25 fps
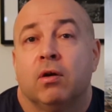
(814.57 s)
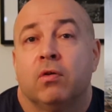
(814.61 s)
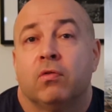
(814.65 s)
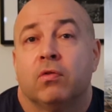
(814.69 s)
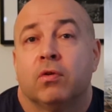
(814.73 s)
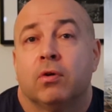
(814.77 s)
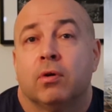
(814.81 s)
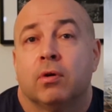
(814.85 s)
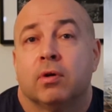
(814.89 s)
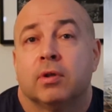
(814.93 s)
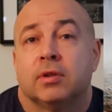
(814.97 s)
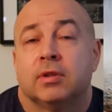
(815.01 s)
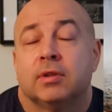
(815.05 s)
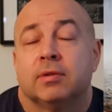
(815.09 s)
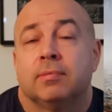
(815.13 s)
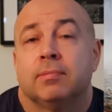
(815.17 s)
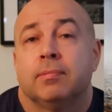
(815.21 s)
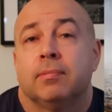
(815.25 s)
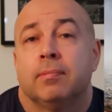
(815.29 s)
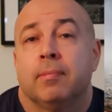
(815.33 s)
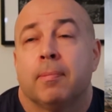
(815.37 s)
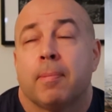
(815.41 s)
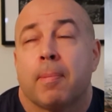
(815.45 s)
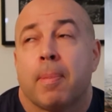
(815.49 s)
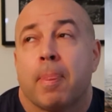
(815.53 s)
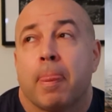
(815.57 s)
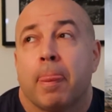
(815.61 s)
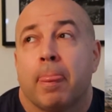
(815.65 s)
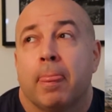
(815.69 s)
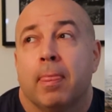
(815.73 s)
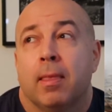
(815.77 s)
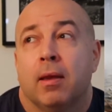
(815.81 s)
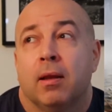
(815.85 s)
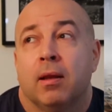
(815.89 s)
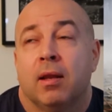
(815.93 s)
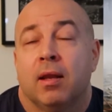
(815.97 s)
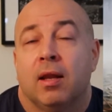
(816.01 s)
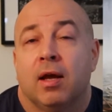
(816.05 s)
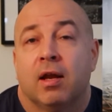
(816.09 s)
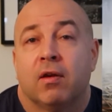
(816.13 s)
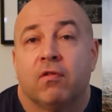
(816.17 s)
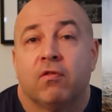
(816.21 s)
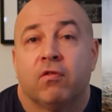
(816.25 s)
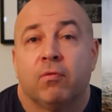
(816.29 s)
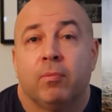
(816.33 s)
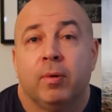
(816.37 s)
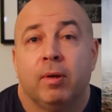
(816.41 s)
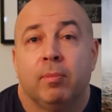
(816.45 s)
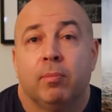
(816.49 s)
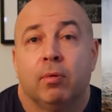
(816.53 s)
Of course, a lot
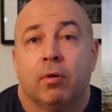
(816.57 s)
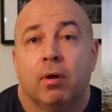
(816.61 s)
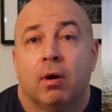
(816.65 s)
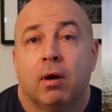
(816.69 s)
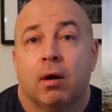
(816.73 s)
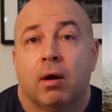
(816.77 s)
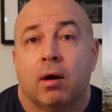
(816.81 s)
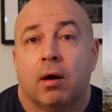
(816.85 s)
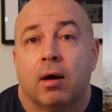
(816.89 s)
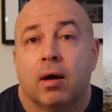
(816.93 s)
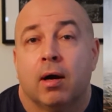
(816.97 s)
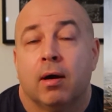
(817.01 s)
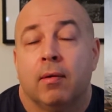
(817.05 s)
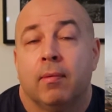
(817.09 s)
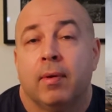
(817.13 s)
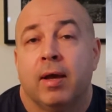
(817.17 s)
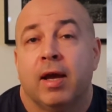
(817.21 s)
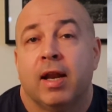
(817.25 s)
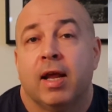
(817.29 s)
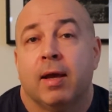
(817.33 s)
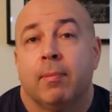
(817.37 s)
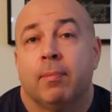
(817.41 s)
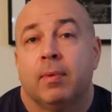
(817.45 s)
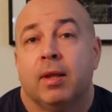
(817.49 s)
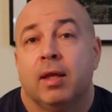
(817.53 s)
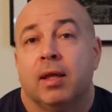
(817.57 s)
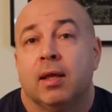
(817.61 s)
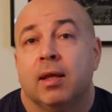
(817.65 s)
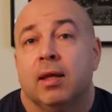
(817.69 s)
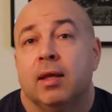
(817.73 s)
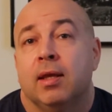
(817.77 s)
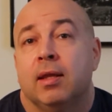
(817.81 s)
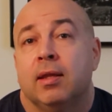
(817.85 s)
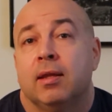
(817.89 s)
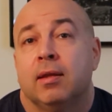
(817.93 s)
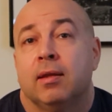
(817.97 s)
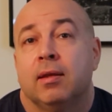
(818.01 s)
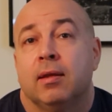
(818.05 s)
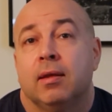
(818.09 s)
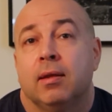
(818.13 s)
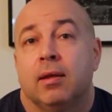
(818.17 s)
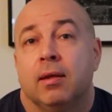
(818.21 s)
of people are adapting it